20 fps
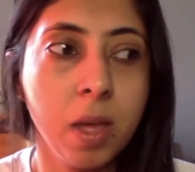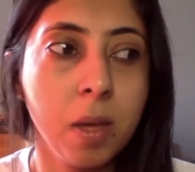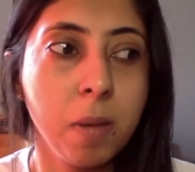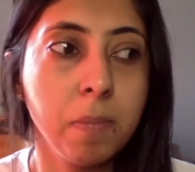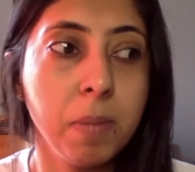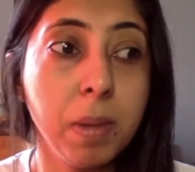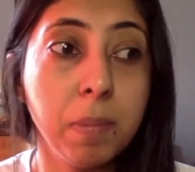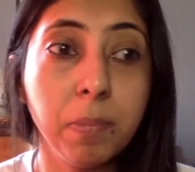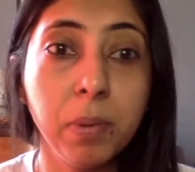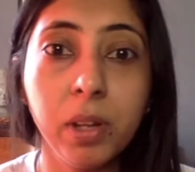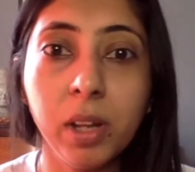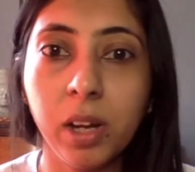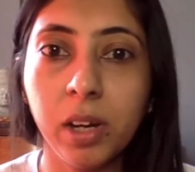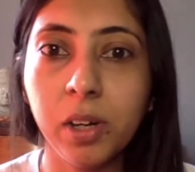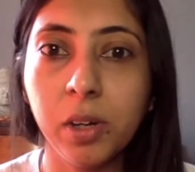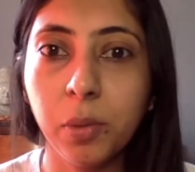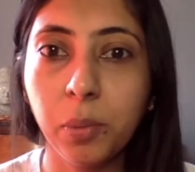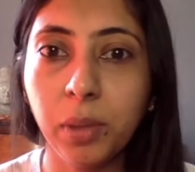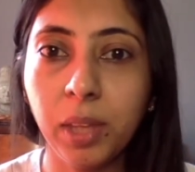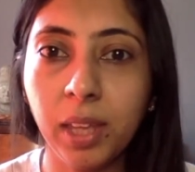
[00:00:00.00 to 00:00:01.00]
People
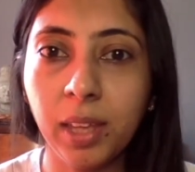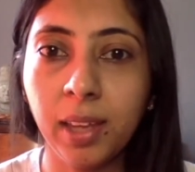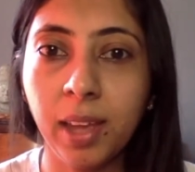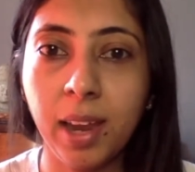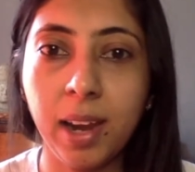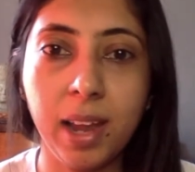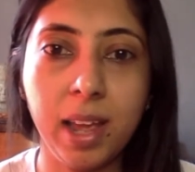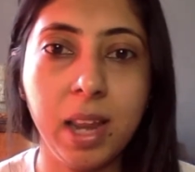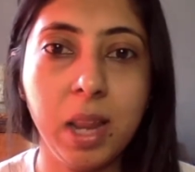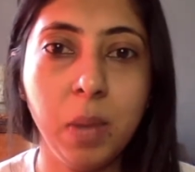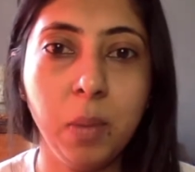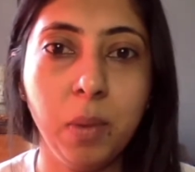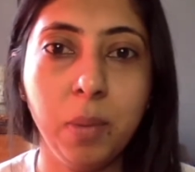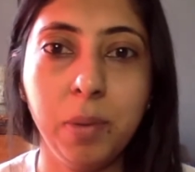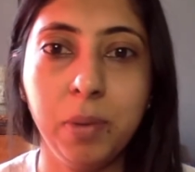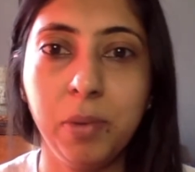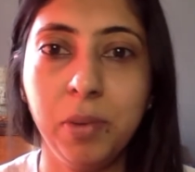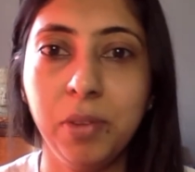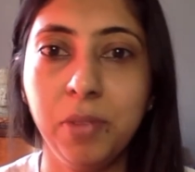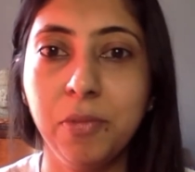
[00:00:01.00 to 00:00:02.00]
are looking at anywhere
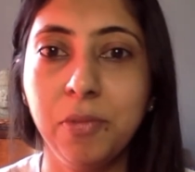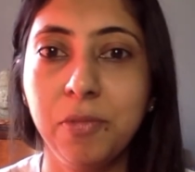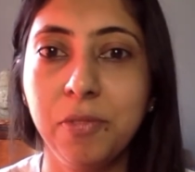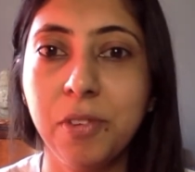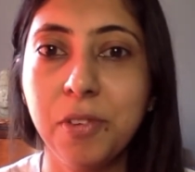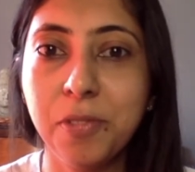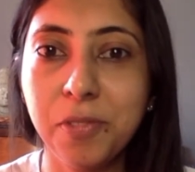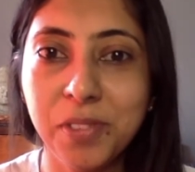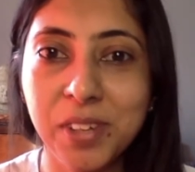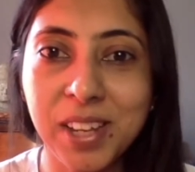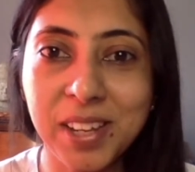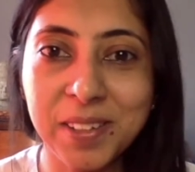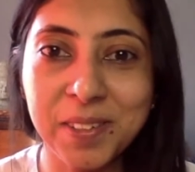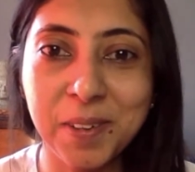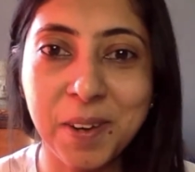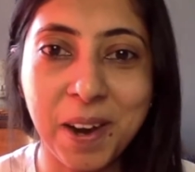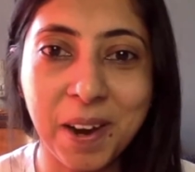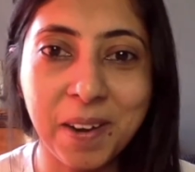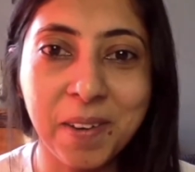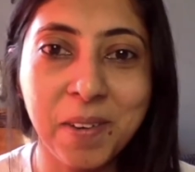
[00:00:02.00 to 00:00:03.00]
between 50 to
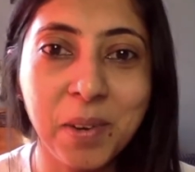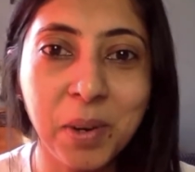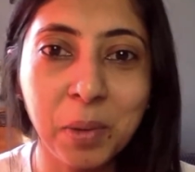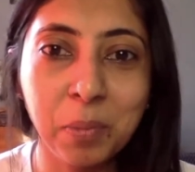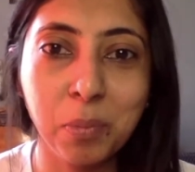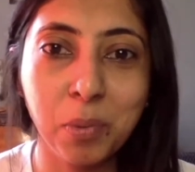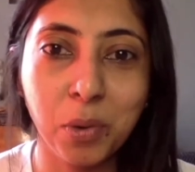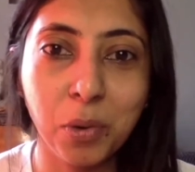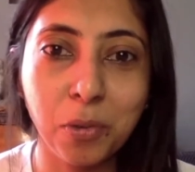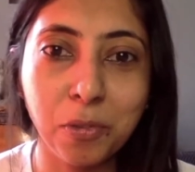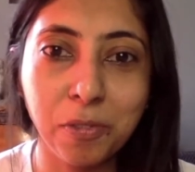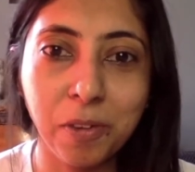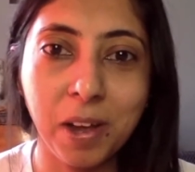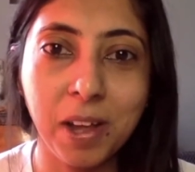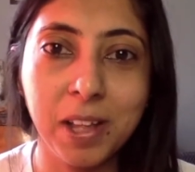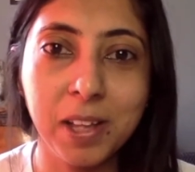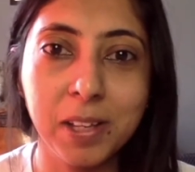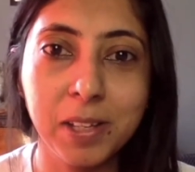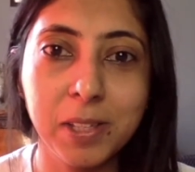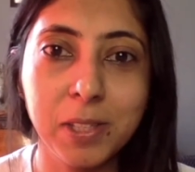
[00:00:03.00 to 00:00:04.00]
100
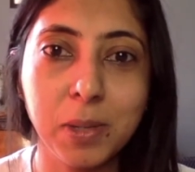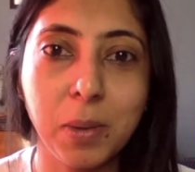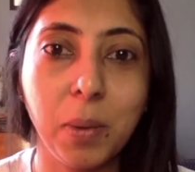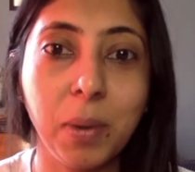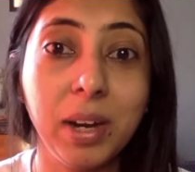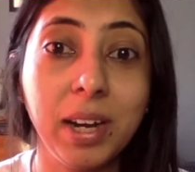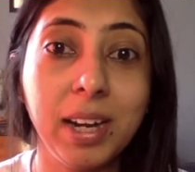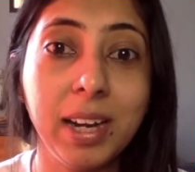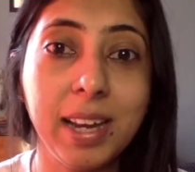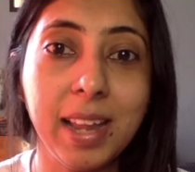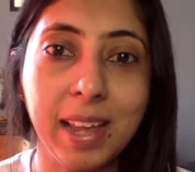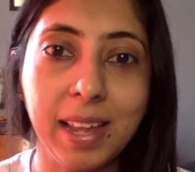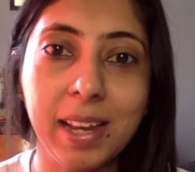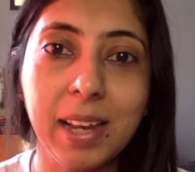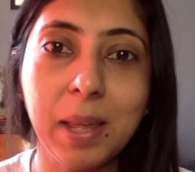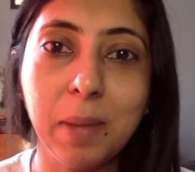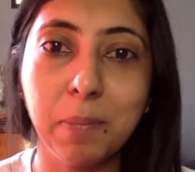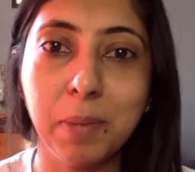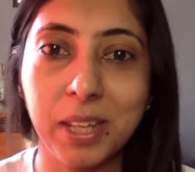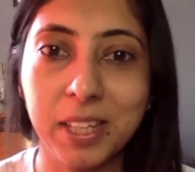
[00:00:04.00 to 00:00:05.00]
profiles on a
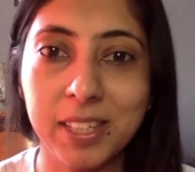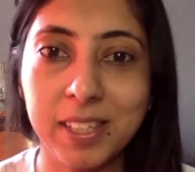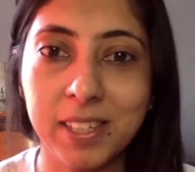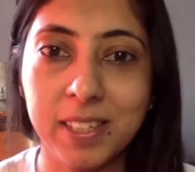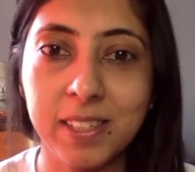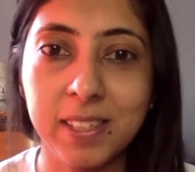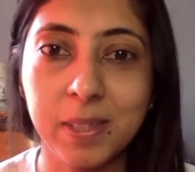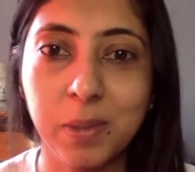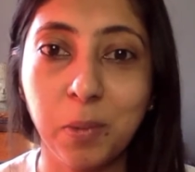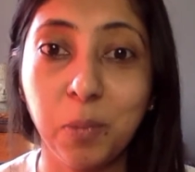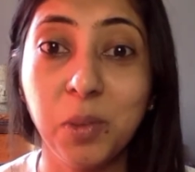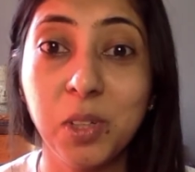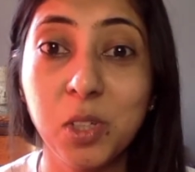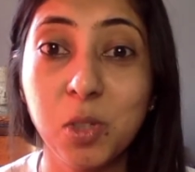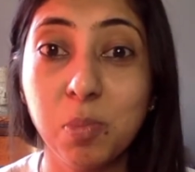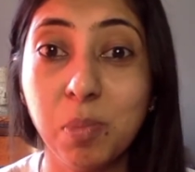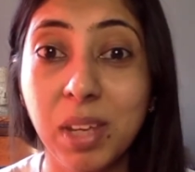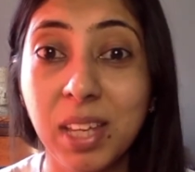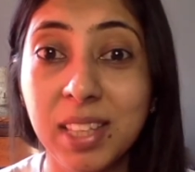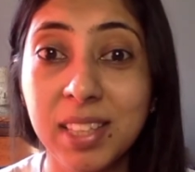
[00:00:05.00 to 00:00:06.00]
daily basis,
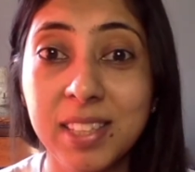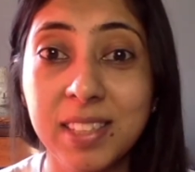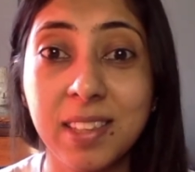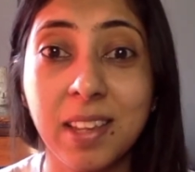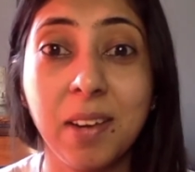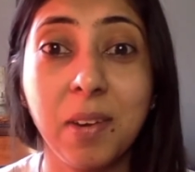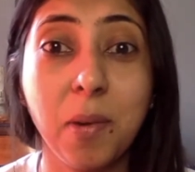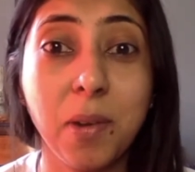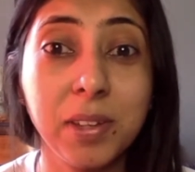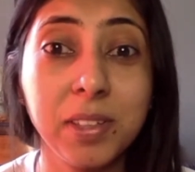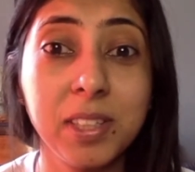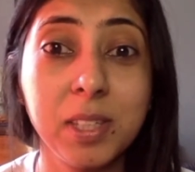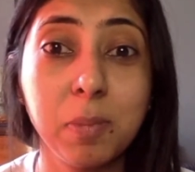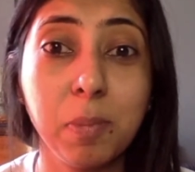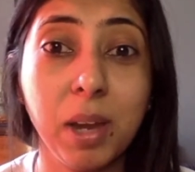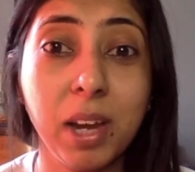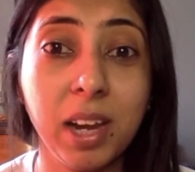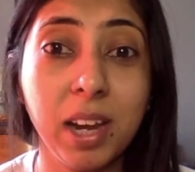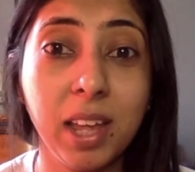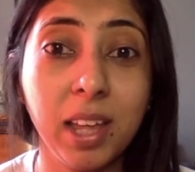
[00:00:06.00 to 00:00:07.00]
which means they're not
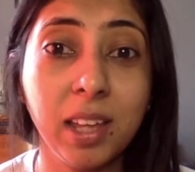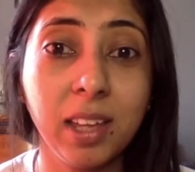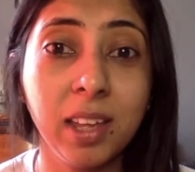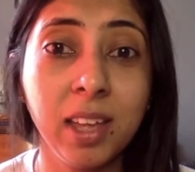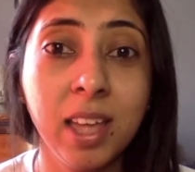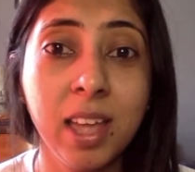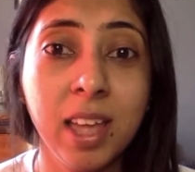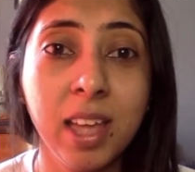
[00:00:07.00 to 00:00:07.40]
spending